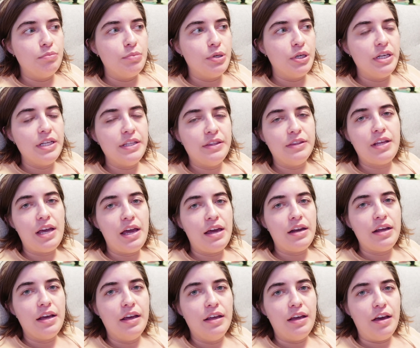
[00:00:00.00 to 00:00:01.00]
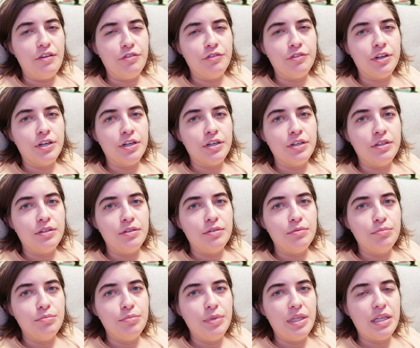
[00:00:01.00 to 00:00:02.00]
put in that effort
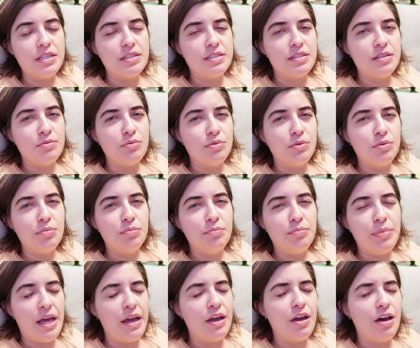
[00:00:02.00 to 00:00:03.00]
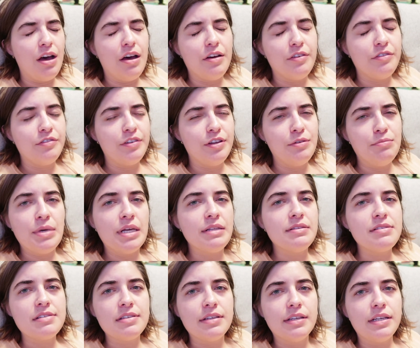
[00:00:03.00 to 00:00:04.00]
because it will pay off
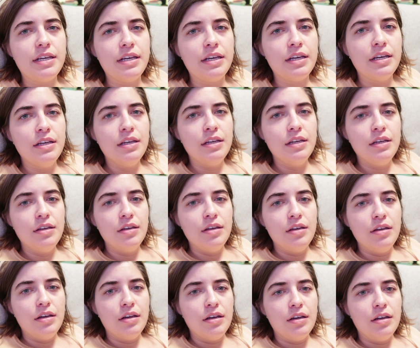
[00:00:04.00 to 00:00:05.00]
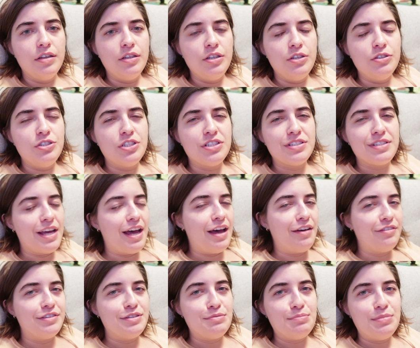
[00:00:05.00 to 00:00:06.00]
immensely. You just
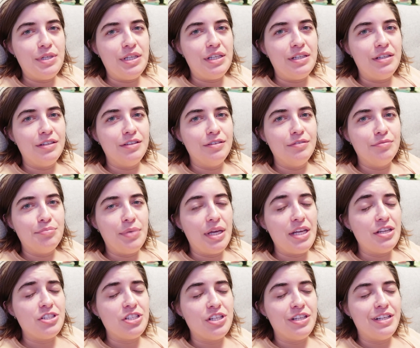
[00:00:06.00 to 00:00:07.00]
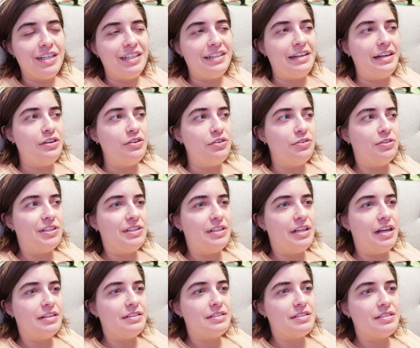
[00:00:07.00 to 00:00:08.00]
have to be patient, and I know that
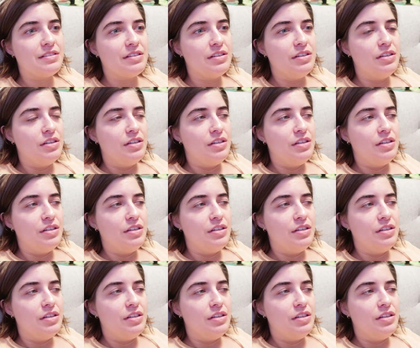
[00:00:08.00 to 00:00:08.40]
that's